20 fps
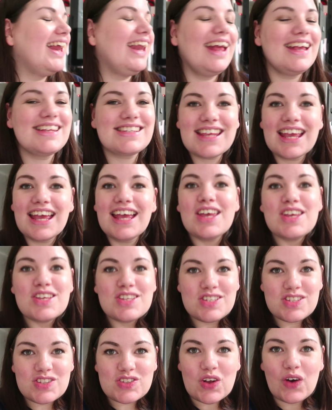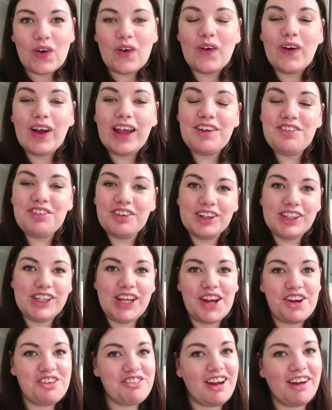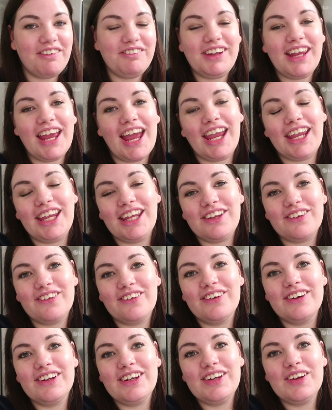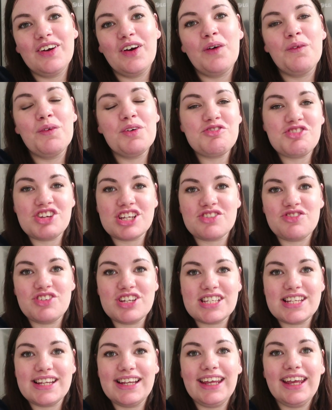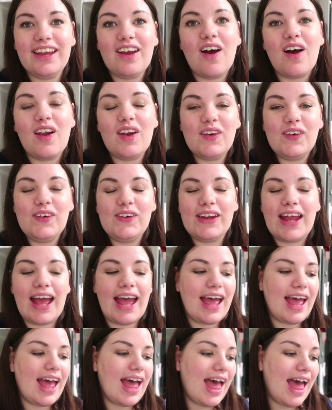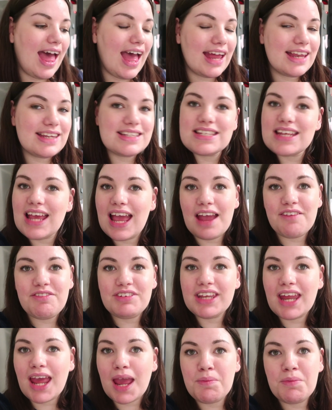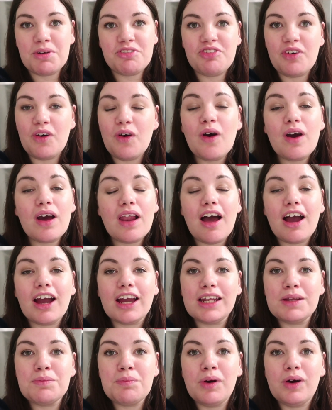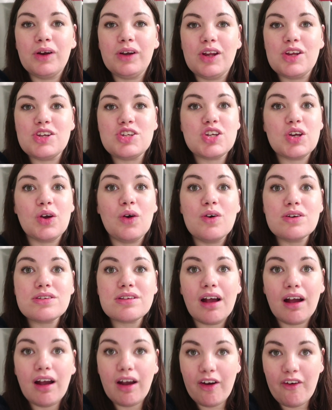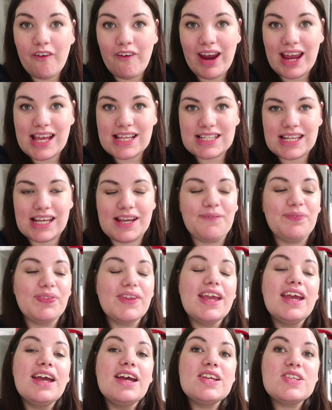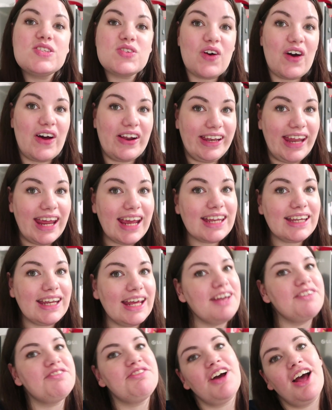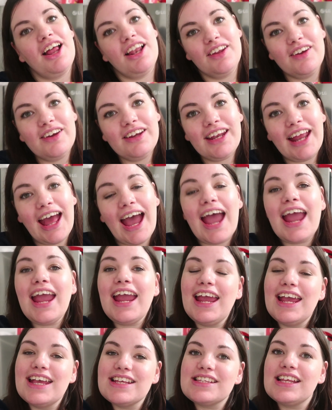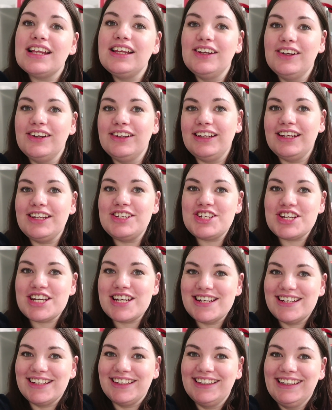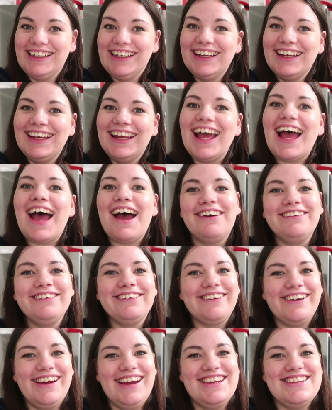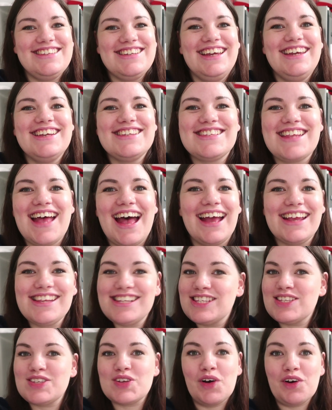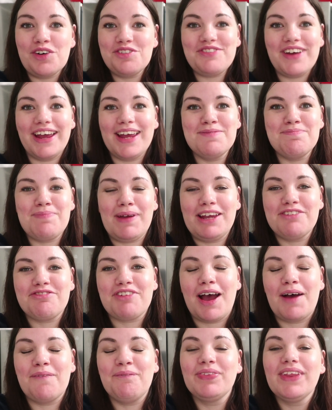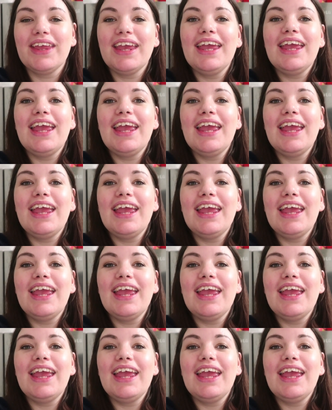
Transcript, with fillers: It is. So, if you're new around here and you don't know, we've just recently got Luna, and every time at four o'clock in the morning, she goes on crazy. So, our nickname for Luna is Looney Tune. How crazy is that? So fitting, B-fam.